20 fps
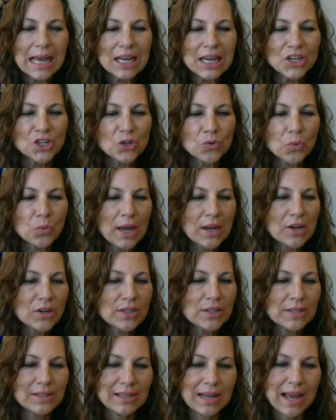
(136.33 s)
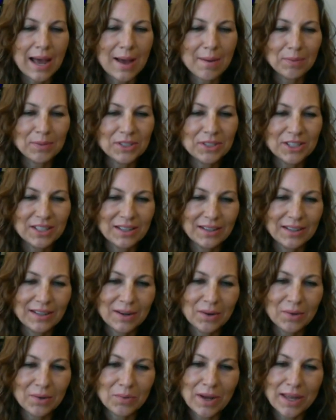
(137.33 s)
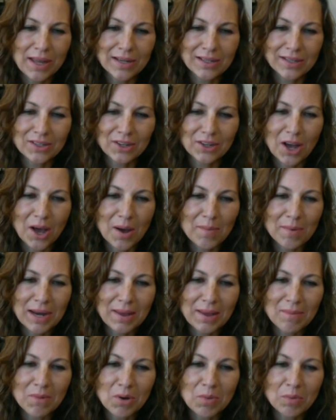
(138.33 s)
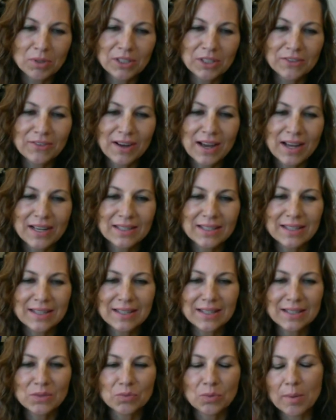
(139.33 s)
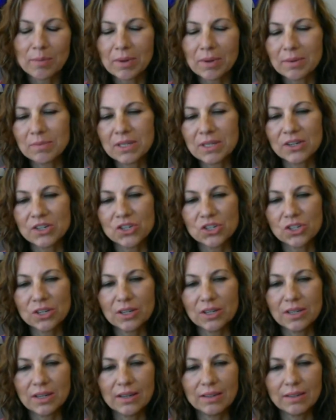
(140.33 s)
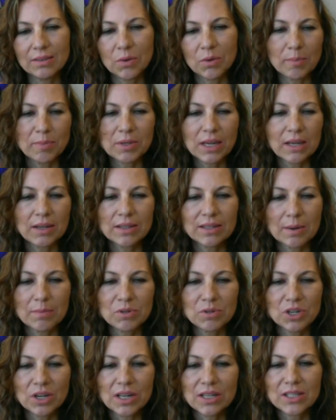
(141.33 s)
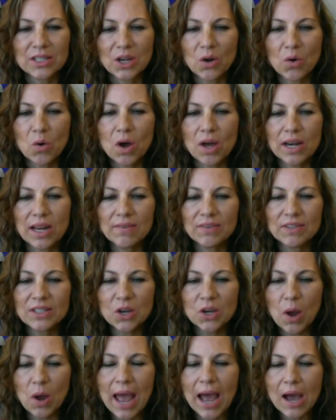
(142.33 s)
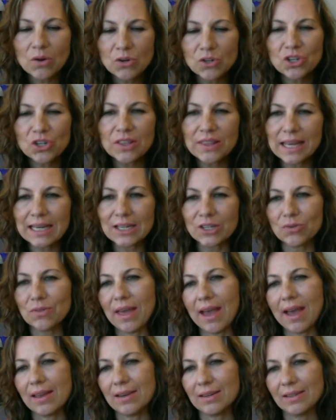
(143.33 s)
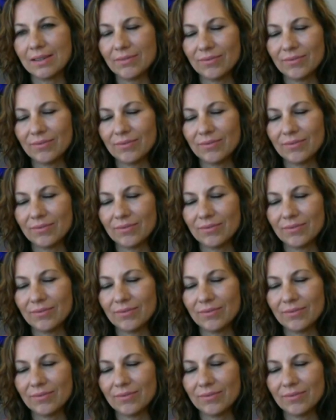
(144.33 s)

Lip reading: Should writers adapt their writing to accommodate mobile devices, web consumption, and so on? If so, how should they do that?